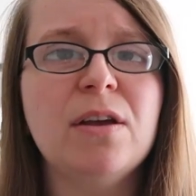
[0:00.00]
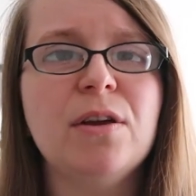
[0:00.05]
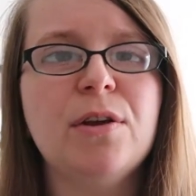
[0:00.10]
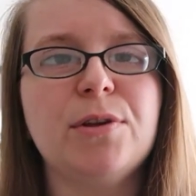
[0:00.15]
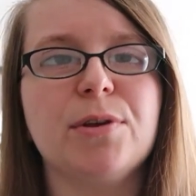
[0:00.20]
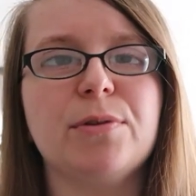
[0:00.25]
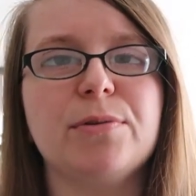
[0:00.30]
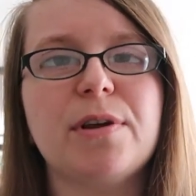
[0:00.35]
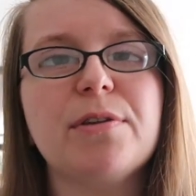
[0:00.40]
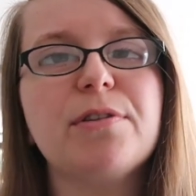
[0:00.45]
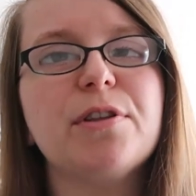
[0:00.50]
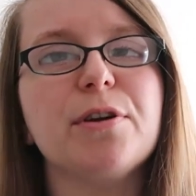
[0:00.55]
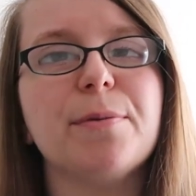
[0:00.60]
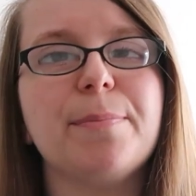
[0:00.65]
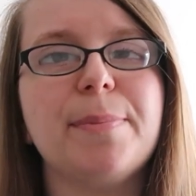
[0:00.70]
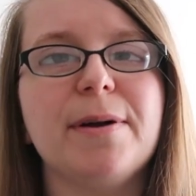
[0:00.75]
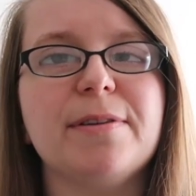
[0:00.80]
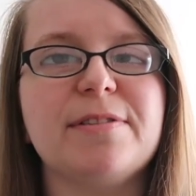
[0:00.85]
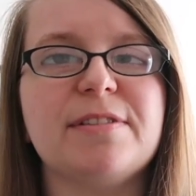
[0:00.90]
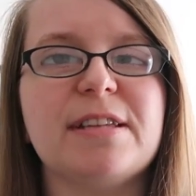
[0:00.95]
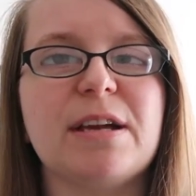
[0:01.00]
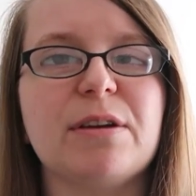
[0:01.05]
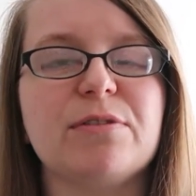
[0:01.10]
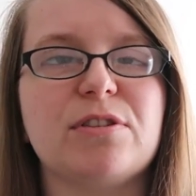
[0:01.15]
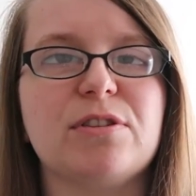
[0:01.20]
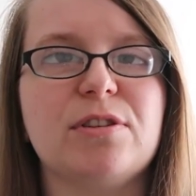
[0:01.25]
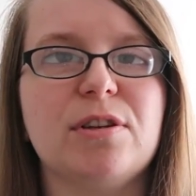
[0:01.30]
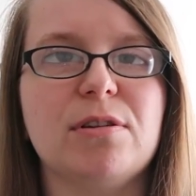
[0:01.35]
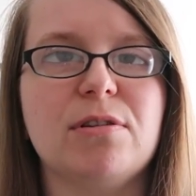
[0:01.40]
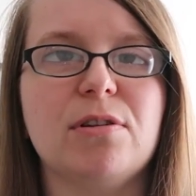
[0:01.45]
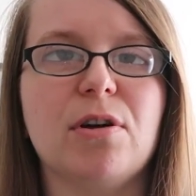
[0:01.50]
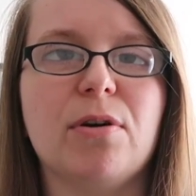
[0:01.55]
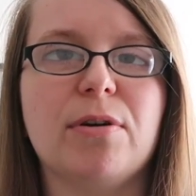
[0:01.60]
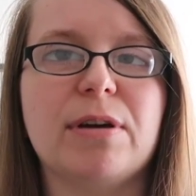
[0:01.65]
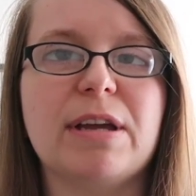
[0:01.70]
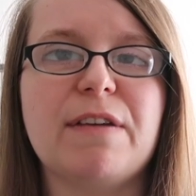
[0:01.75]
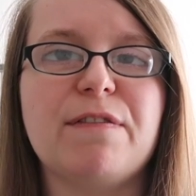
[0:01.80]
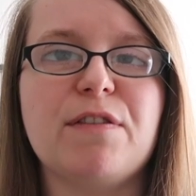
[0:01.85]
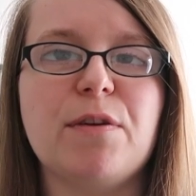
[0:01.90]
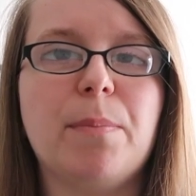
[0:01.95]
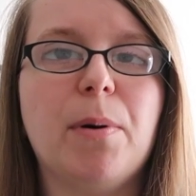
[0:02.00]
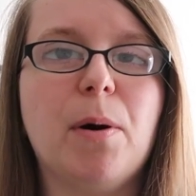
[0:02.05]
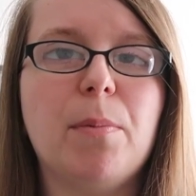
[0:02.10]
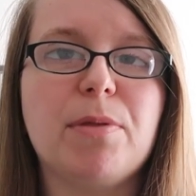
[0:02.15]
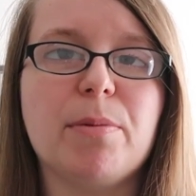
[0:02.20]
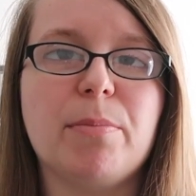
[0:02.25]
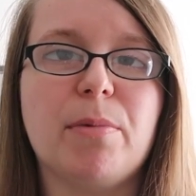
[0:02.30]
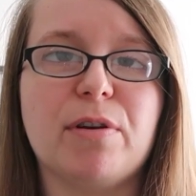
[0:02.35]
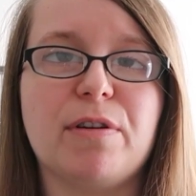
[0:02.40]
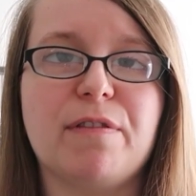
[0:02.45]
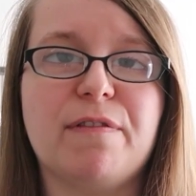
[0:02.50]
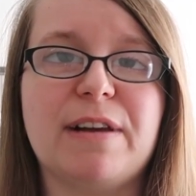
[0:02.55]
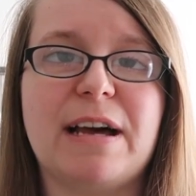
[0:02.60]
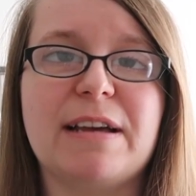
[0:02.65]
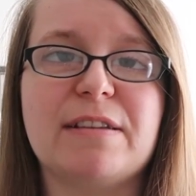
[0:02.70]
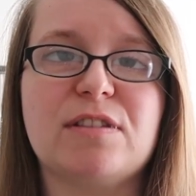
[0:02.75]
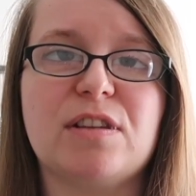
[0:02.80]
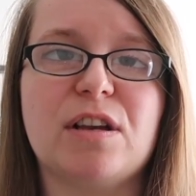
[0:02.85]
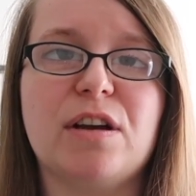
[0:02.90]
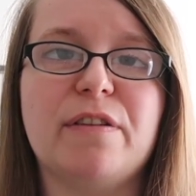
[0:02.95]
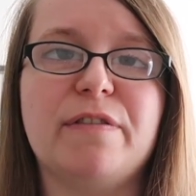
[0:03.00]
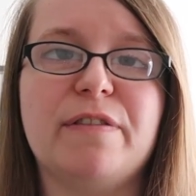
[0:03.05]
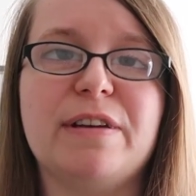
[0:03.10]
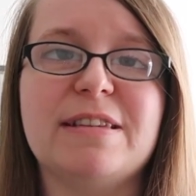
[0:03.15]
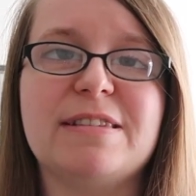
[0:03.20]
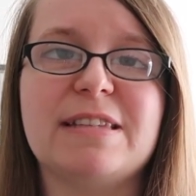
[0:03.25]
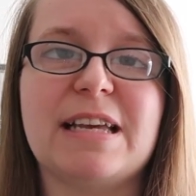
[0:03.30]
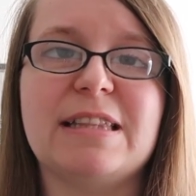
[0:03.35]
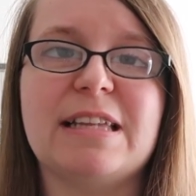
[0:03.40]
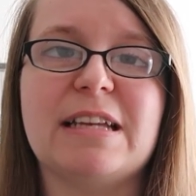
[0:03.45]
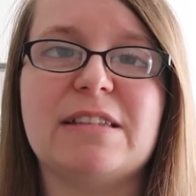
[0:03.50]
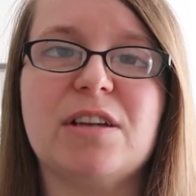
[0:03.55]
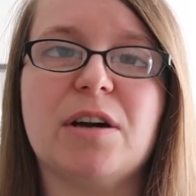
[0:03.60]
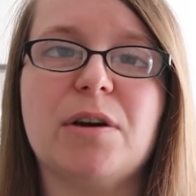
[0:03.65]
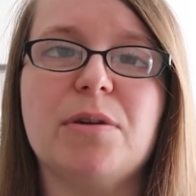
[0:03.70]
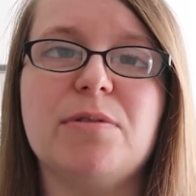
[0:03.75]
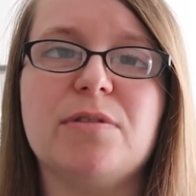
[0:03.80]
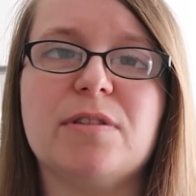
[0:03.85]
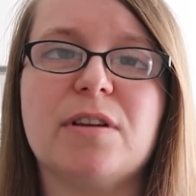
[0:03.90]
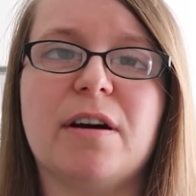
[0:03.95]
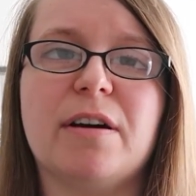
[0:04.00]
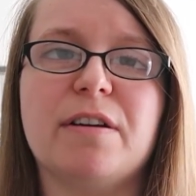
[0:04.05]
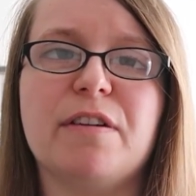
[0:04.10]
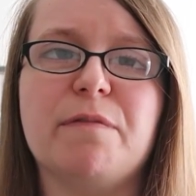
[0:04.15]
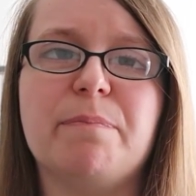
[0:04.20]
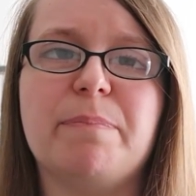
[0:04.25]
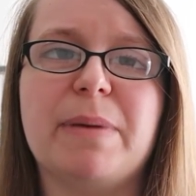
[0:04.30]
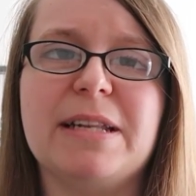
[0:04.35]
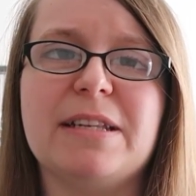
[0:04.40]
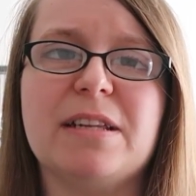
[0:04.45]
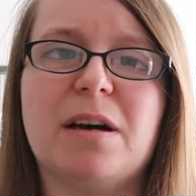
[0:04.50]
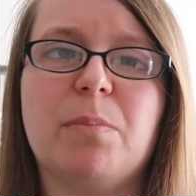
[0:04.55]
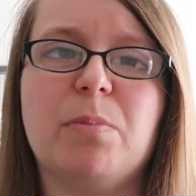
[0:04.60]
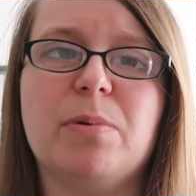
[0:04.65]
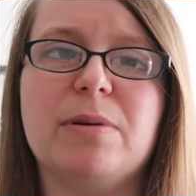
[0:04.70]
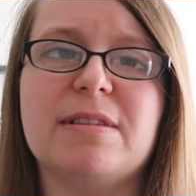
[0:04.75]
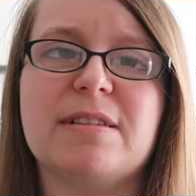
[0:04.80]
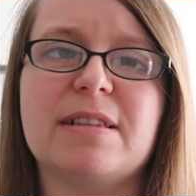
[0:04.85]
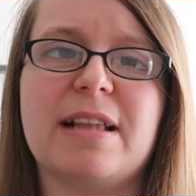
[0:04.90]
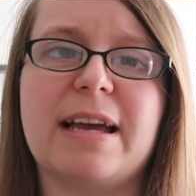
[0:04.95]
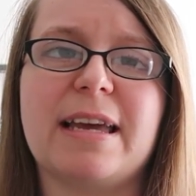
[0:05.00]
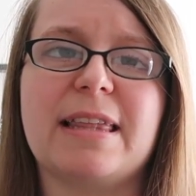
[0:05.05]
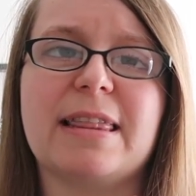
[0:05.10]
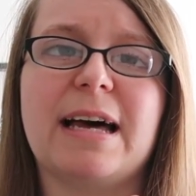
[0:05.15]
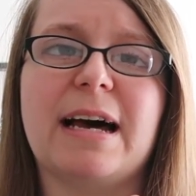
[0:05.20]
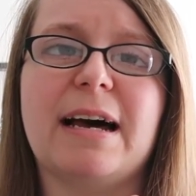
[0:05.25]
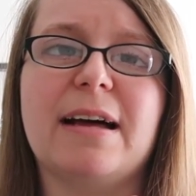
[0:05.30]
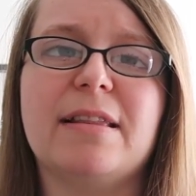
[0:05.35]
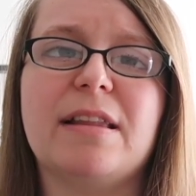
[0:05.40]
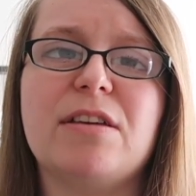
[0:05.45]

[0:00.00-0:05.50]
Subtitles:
You'll know that your bird's nails are too long if you pop them on a flat surface and their toes kind of bend upwards like that.